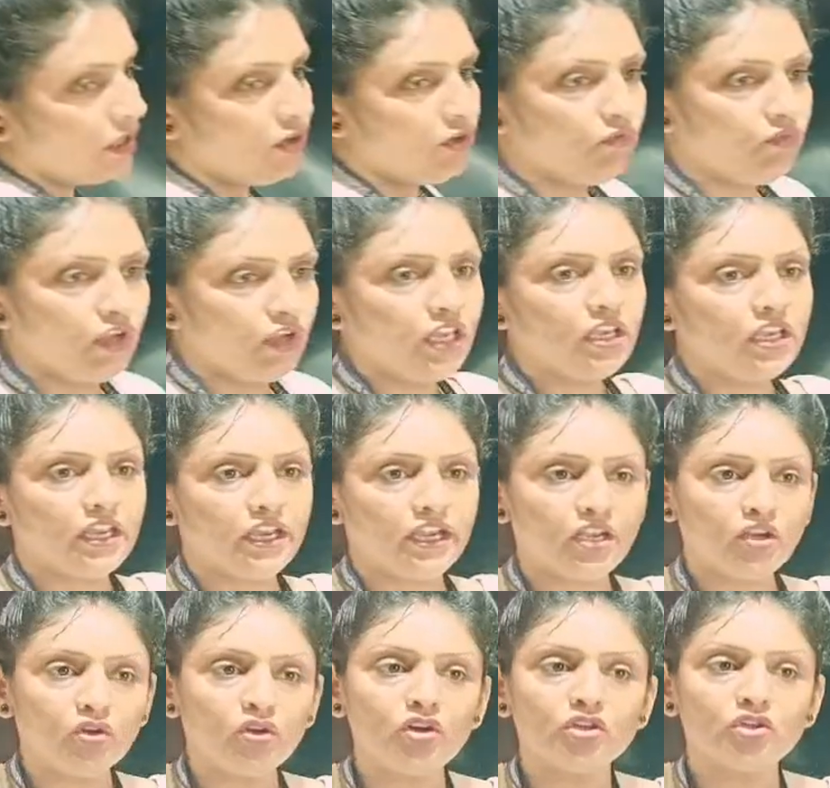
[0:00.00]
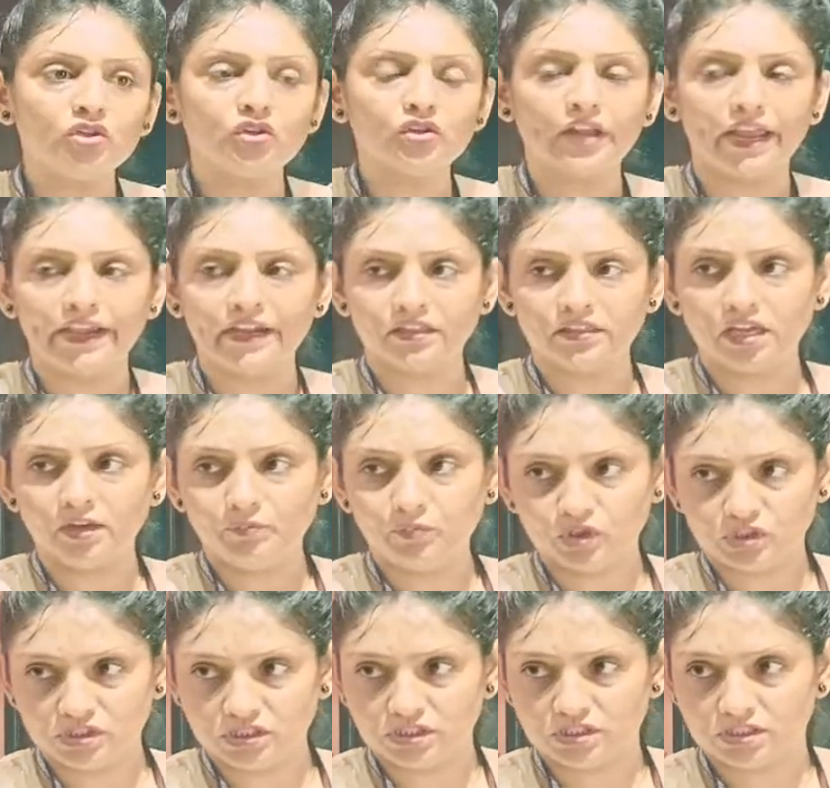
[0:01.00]
We need not to write the
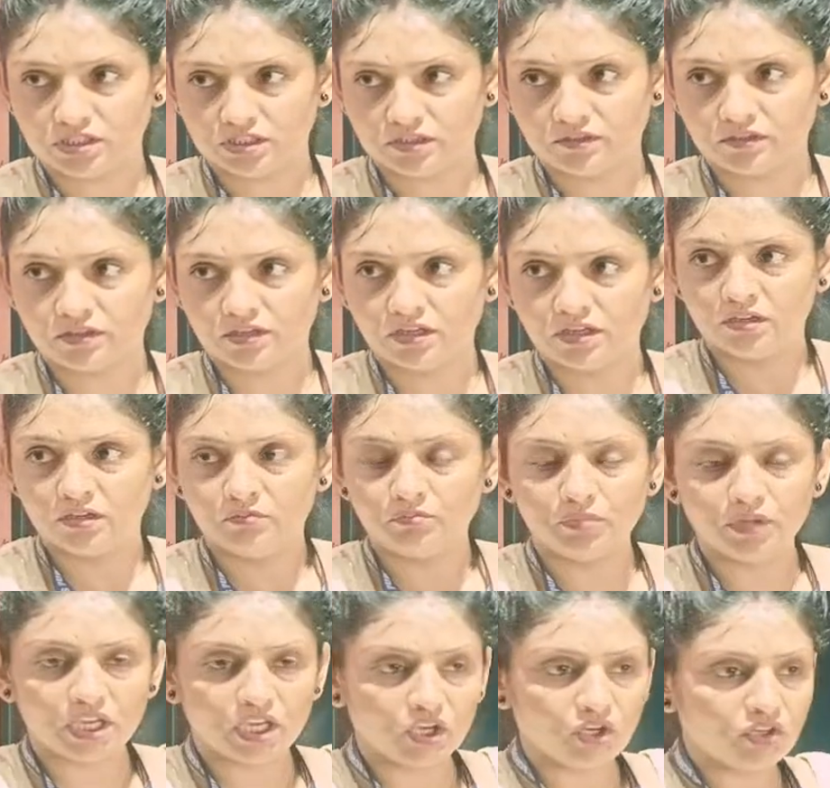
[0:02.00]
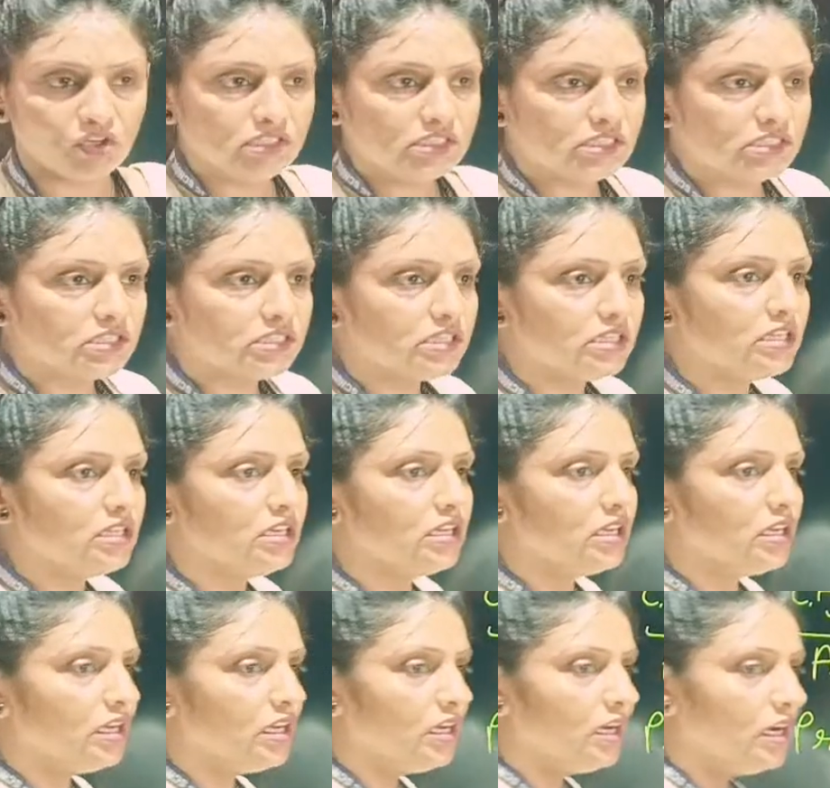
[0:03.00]
position because
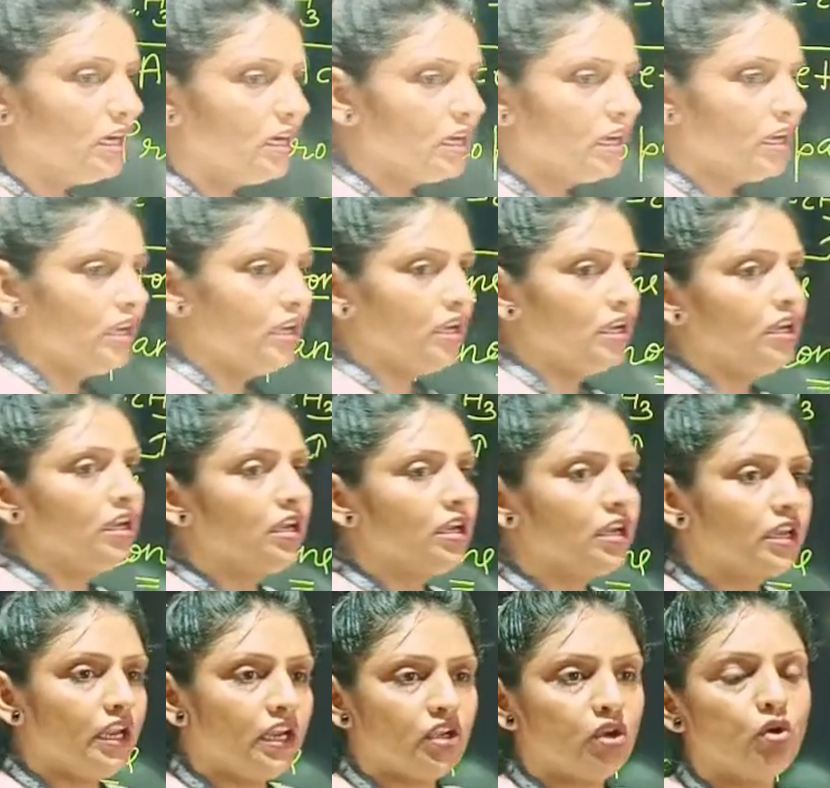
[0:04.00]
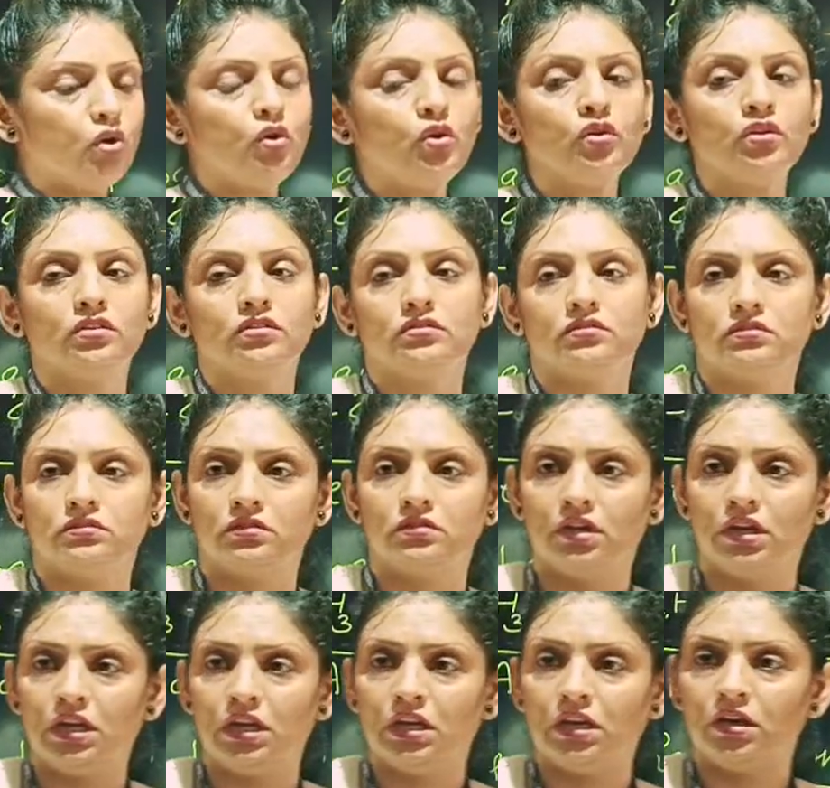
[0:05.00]
ketone,
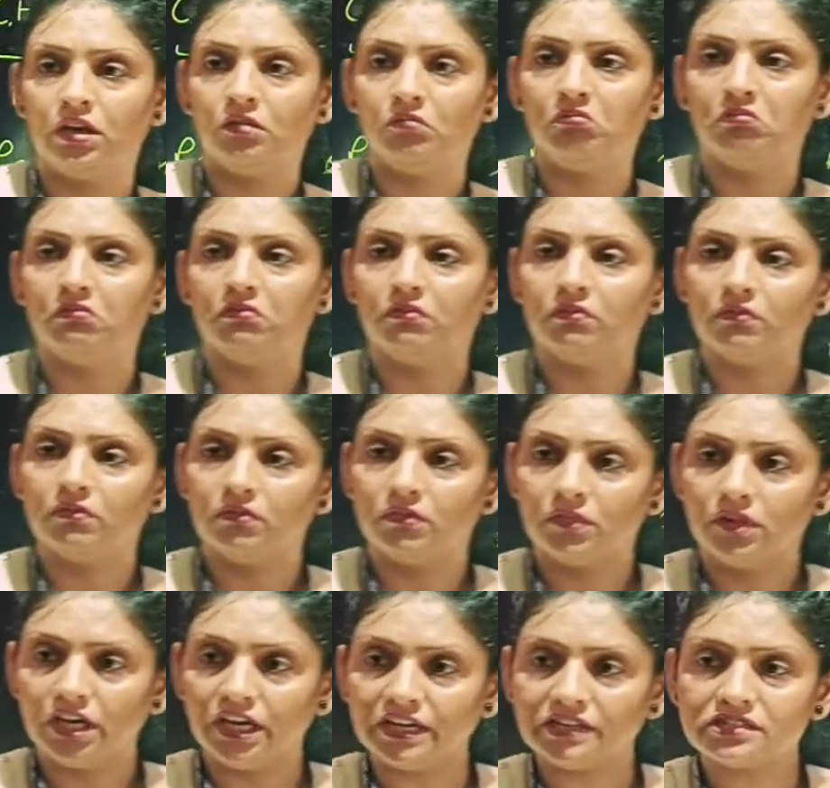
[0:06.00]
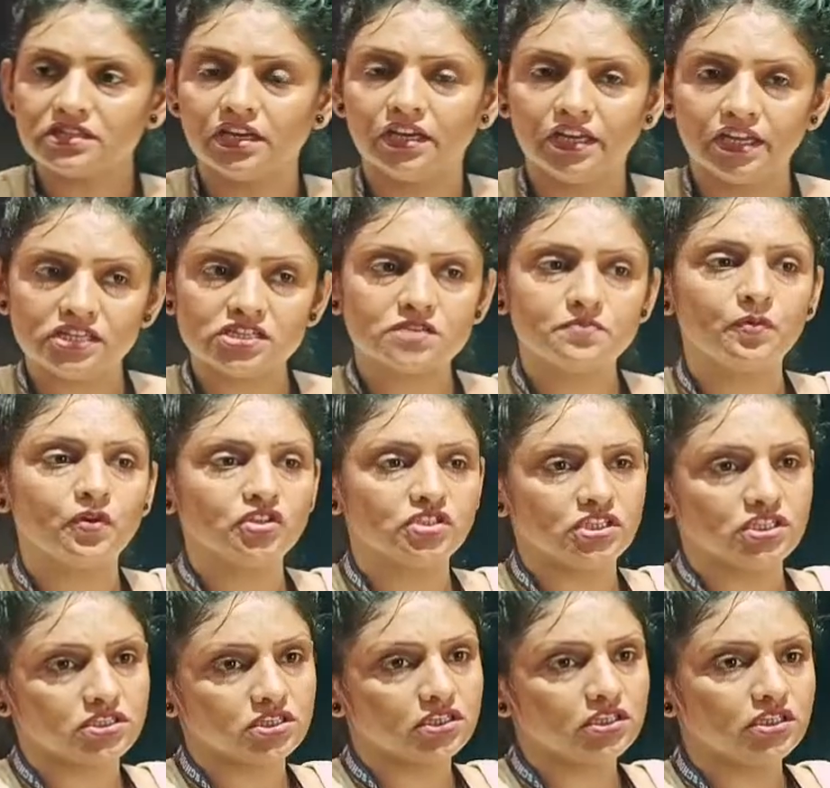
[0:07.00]
its list
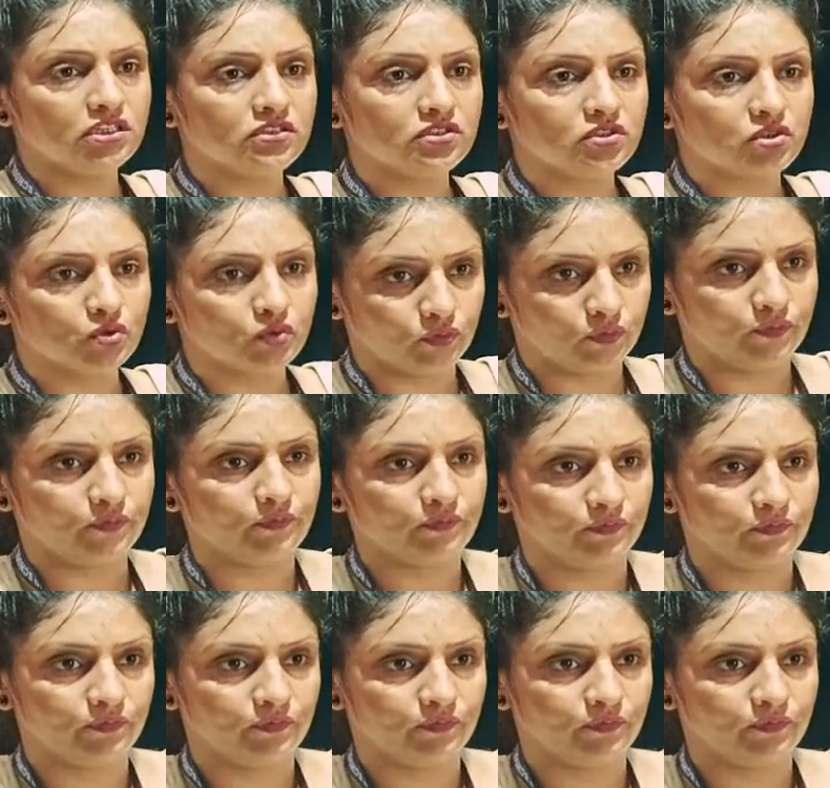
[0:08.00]
position is 2.